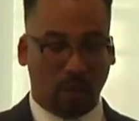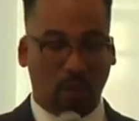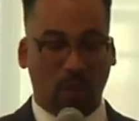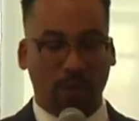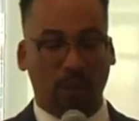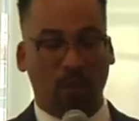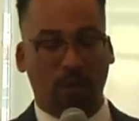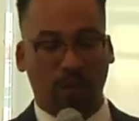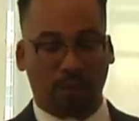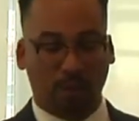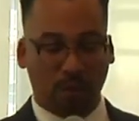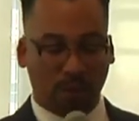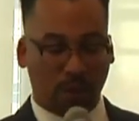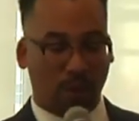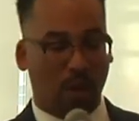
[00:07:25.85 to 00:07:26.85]
more than one
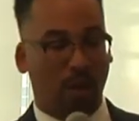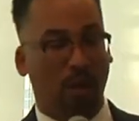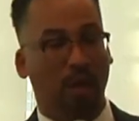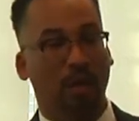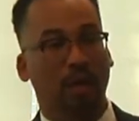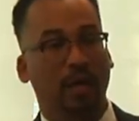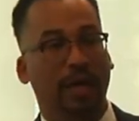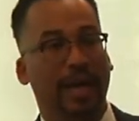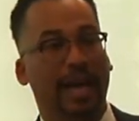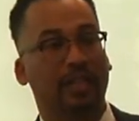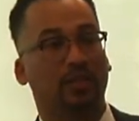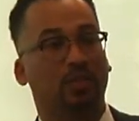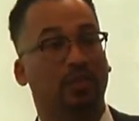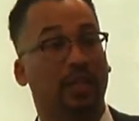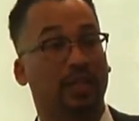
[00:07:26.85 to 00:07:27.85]
protocol
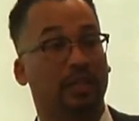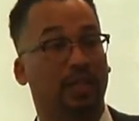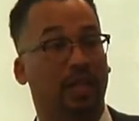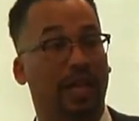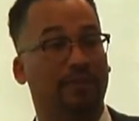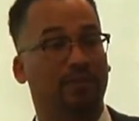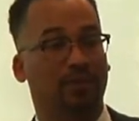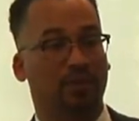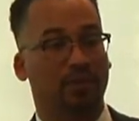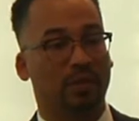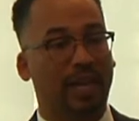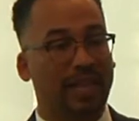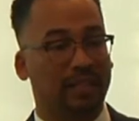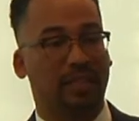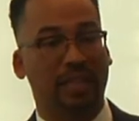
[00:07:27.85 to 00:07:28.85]
as it relates to life insurance. So
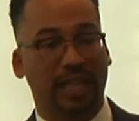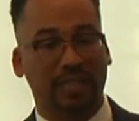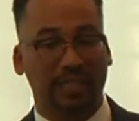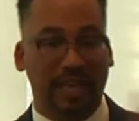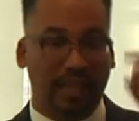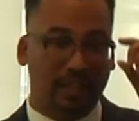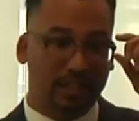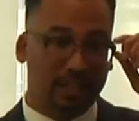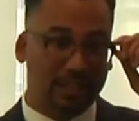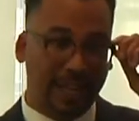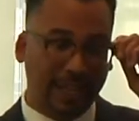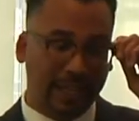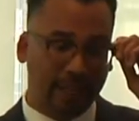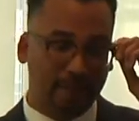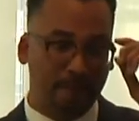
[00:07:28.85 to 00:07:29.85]
that's that. The
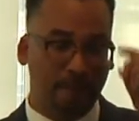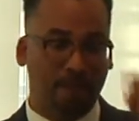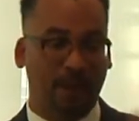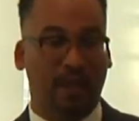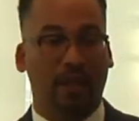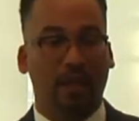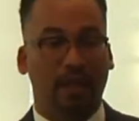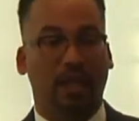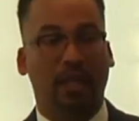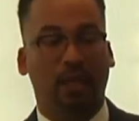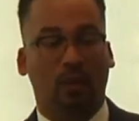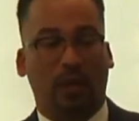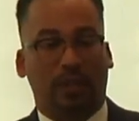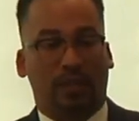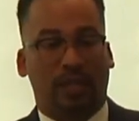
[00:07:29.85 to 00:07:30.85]
second
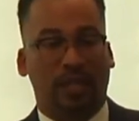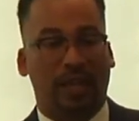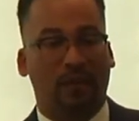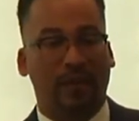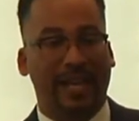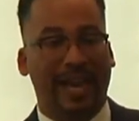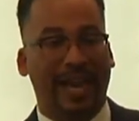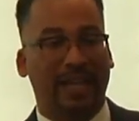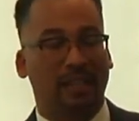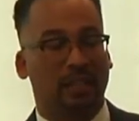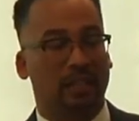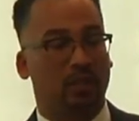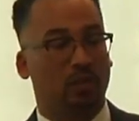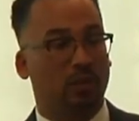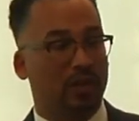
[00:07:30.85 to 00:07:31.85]
question that we ask
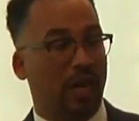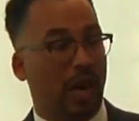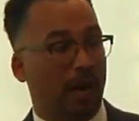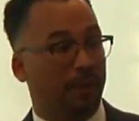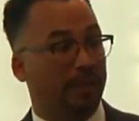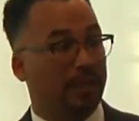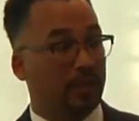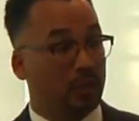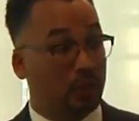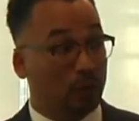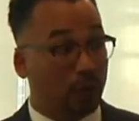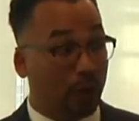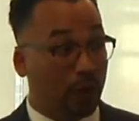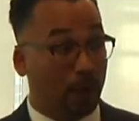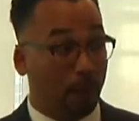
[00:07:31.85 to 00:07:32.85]
is retirement. This is
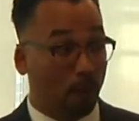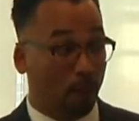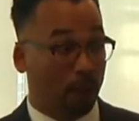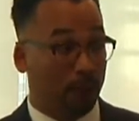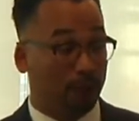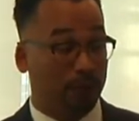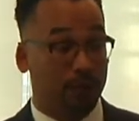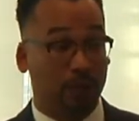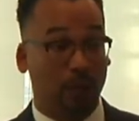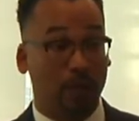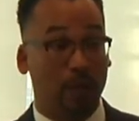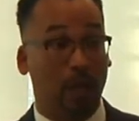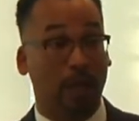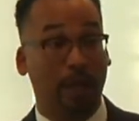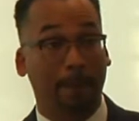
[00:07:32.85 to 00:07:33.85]
very important for some of
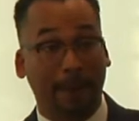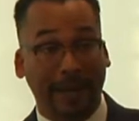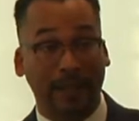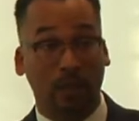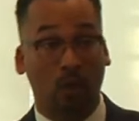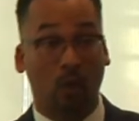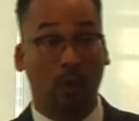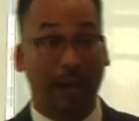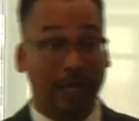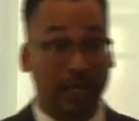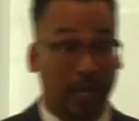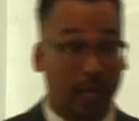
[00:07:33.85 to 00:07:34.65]
y'all that might know, might